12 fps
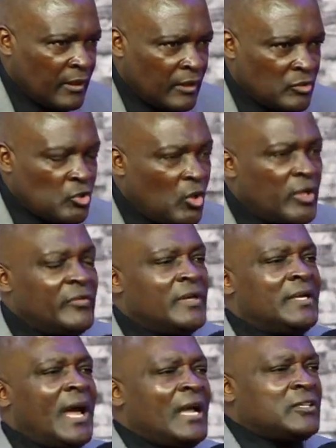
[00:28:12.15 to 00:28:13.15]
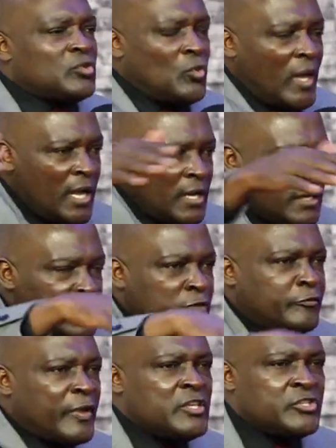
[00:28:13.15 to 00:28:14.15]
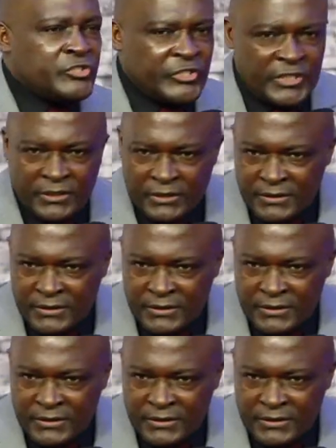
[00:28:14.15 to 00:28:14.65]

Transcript: So, even that well is fenced in.